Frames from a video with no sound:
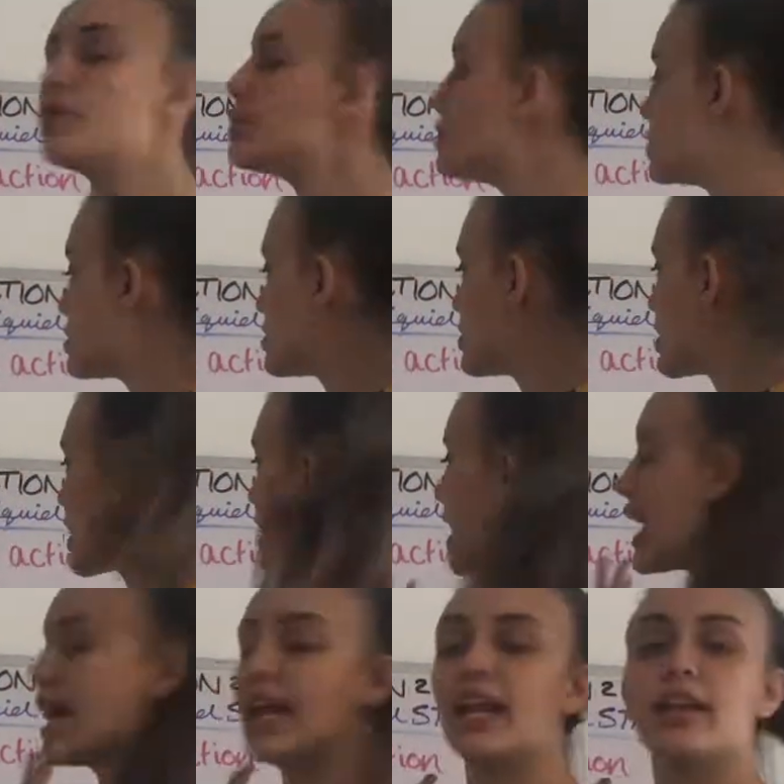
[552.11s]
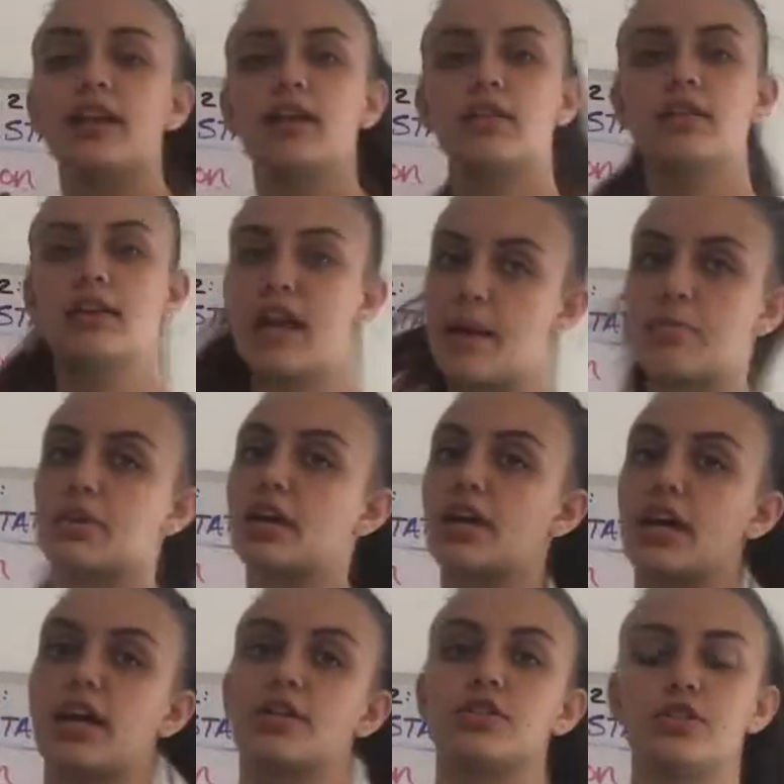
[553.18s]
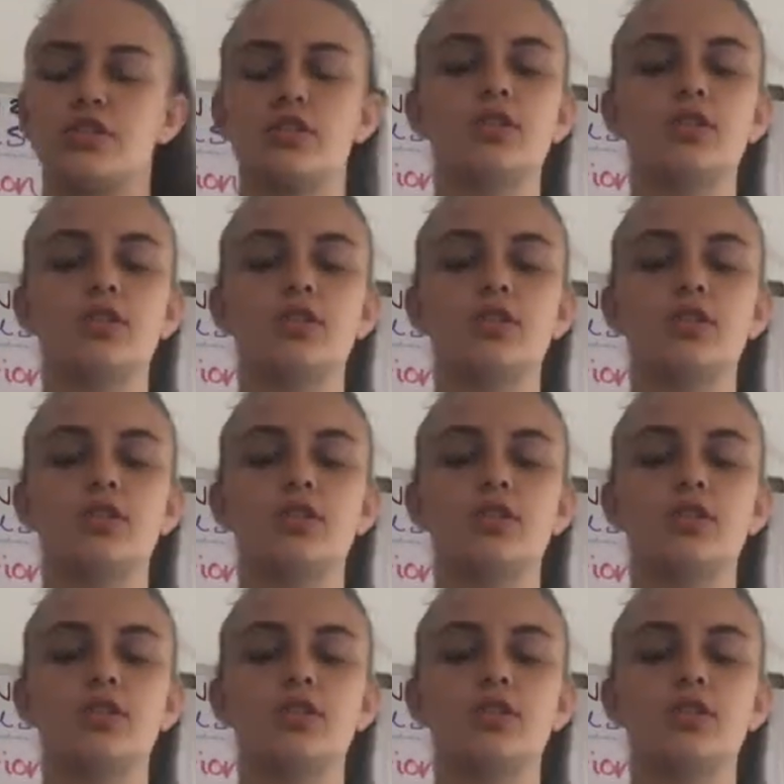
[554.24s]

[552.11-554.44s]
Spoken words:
we're just looking at capillary action.